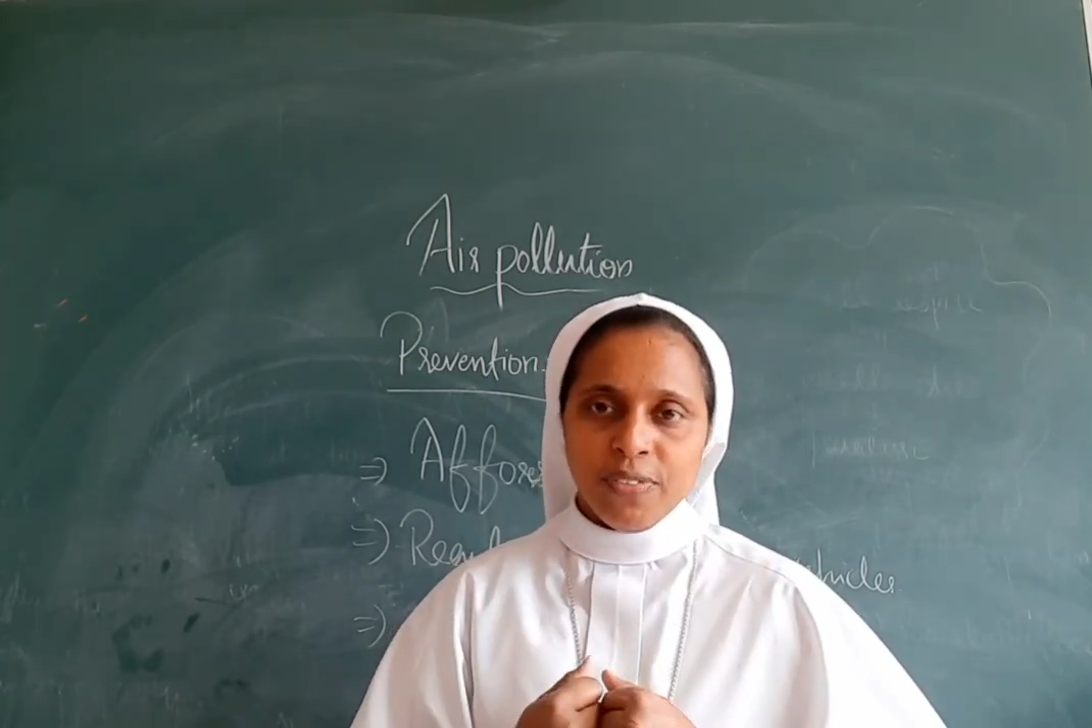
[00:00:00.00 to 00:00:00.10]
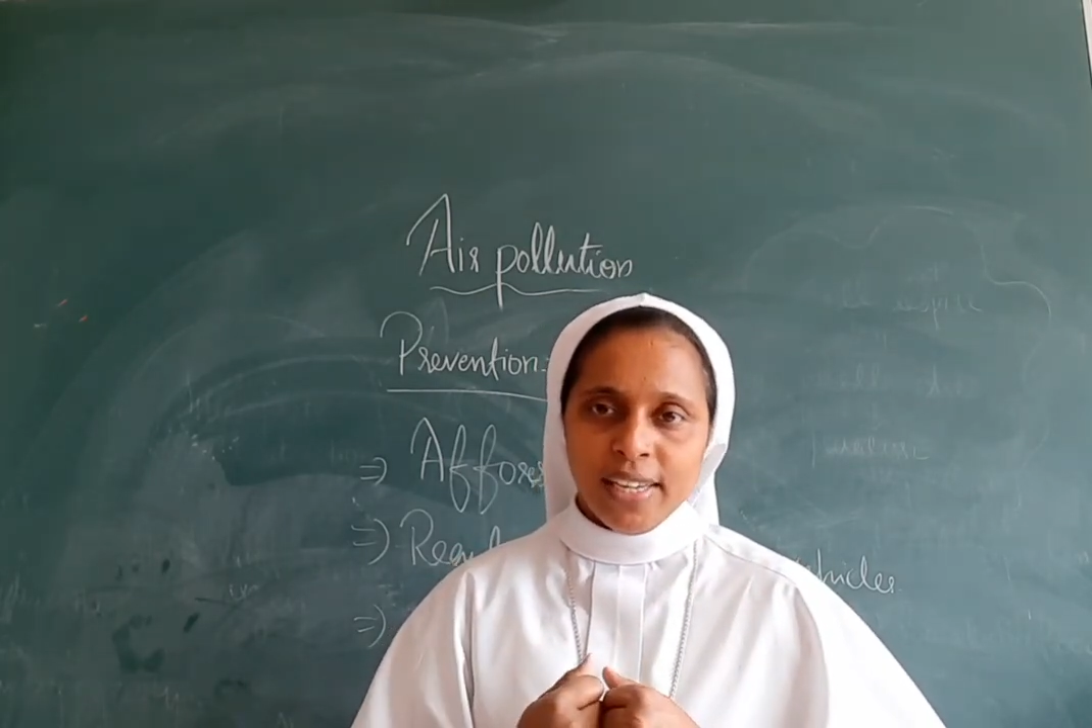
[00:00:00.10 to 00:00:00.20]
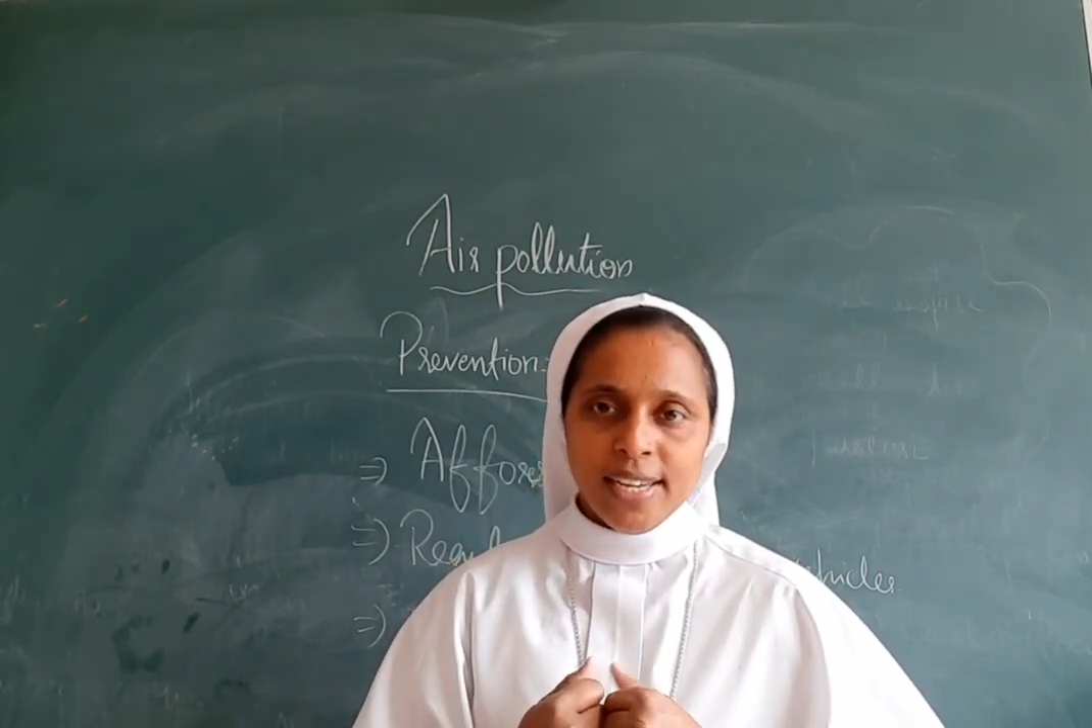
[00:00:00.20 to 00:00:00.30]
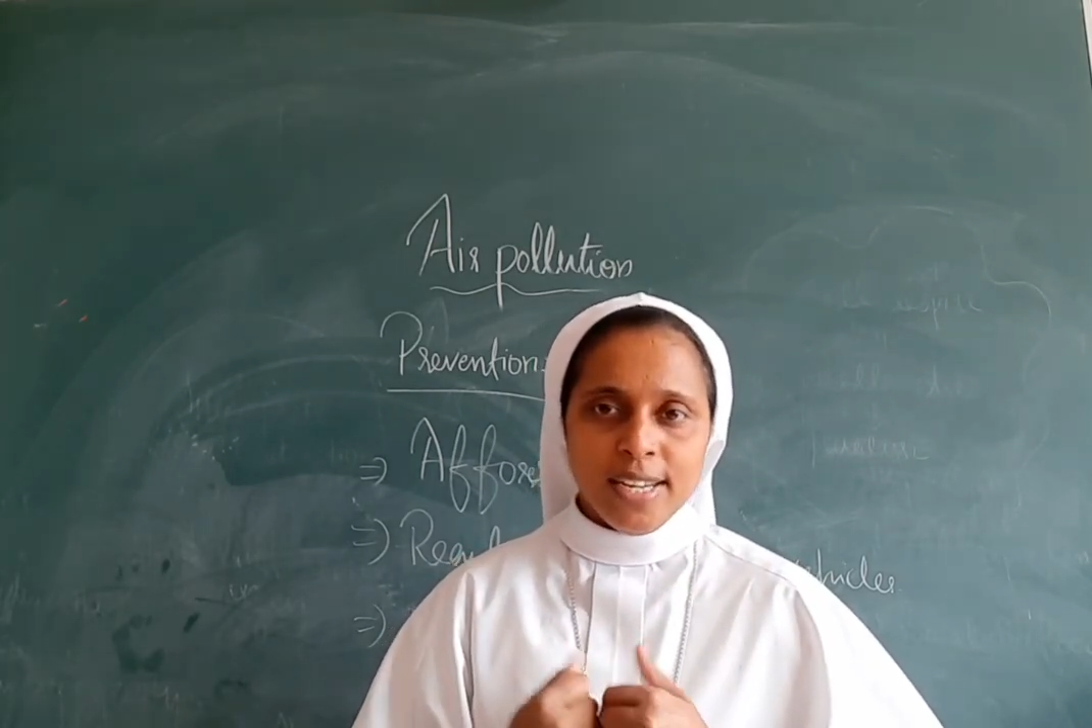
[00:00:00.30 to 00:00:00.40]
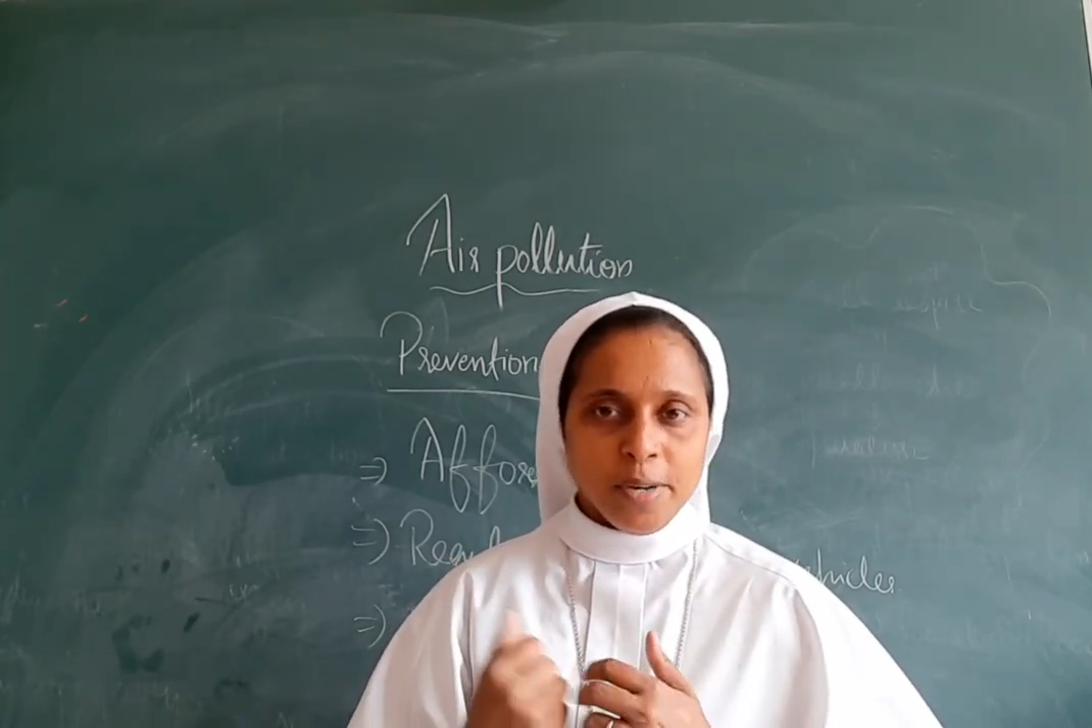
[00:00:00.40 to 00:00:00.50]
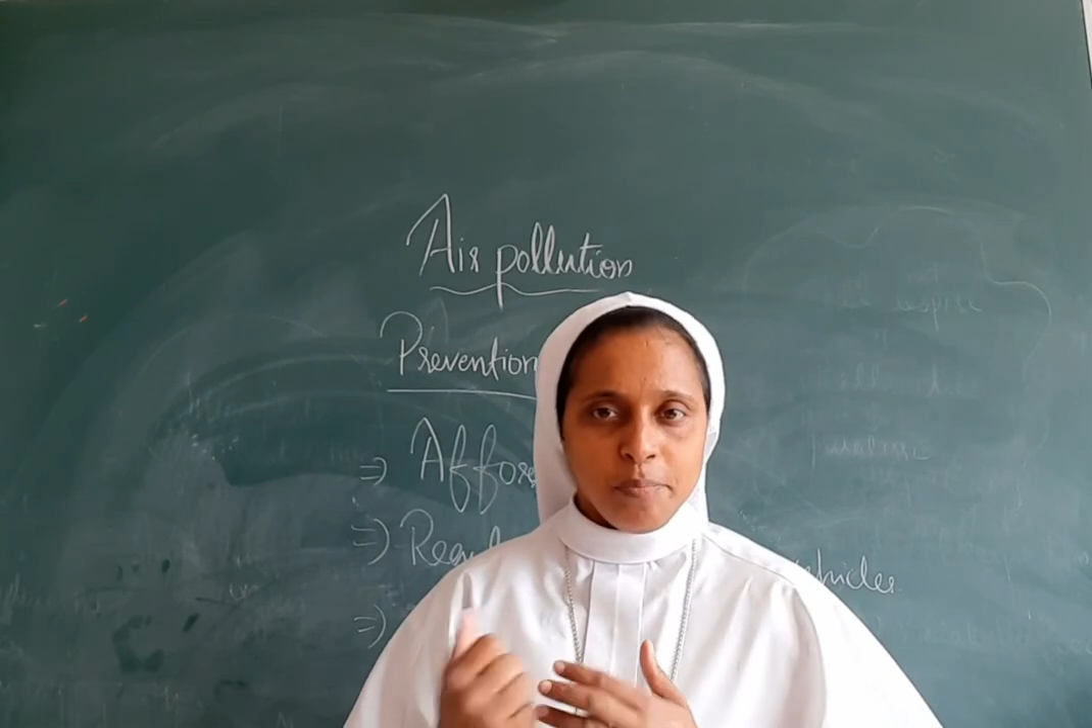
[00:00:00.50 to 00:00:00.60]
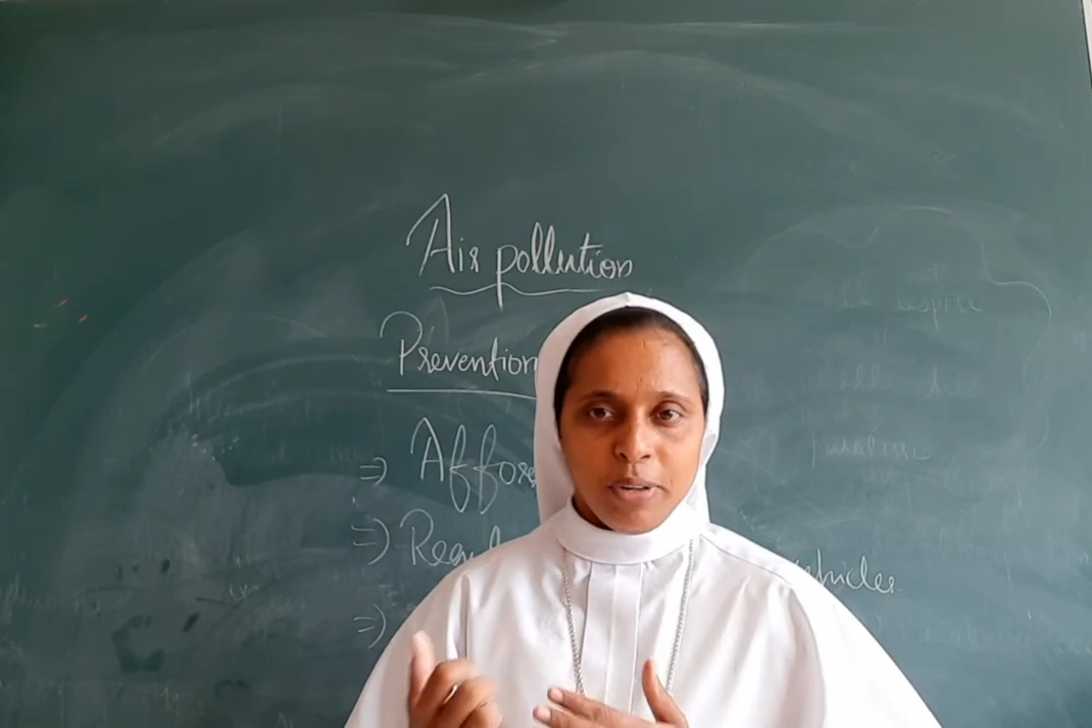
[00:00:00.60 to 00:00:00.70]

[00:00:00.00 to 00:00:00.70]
we can